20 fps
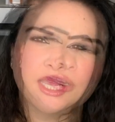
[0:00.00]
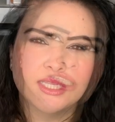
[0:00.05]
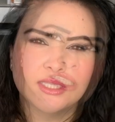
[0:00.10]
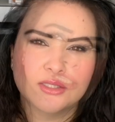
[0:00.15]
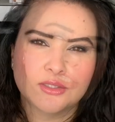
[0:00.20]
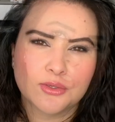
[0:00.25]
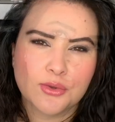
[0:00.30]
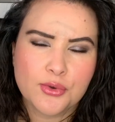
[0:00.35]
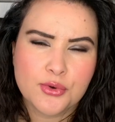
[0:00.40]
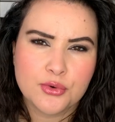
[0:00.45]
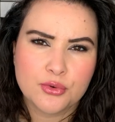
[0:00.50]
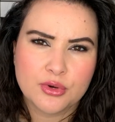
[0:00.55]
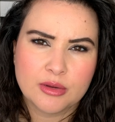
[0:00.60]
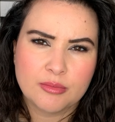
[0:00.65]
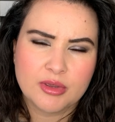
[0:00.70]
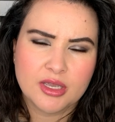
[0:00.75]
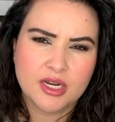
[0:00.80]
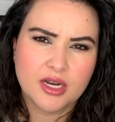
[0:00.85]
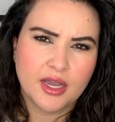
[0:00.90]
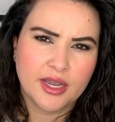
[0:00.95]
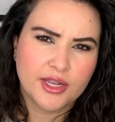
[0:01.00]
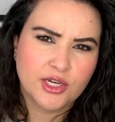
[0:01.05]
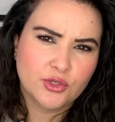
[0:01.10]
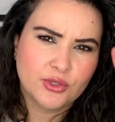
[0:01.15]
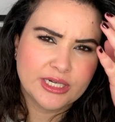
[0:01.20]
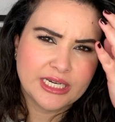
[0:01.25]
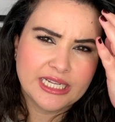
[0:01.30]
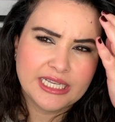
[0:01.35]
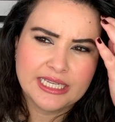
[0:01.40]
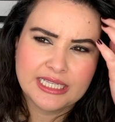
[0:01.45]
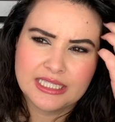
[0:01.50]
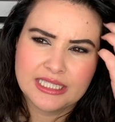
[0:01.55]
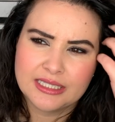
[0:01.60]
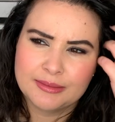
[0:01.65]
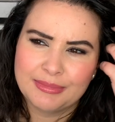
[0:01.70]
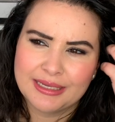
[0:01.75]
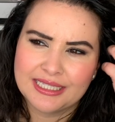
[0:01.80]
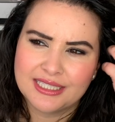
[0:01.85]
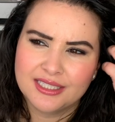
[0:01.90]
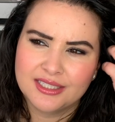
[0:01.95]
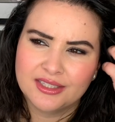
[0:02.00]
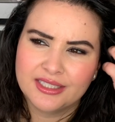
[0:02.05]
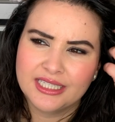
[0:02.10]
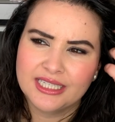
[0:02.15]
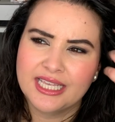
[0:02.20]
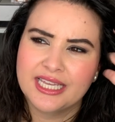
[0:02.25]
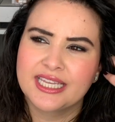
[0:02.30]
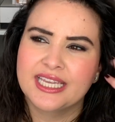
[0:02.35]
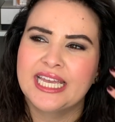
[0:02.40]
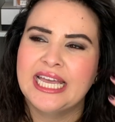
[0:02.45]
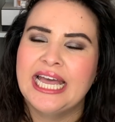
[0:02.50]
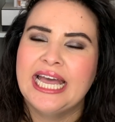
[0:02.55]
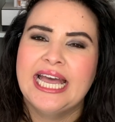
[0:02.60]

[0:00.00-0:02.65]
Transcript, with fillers: It's so creamy and hydrating. It's basically like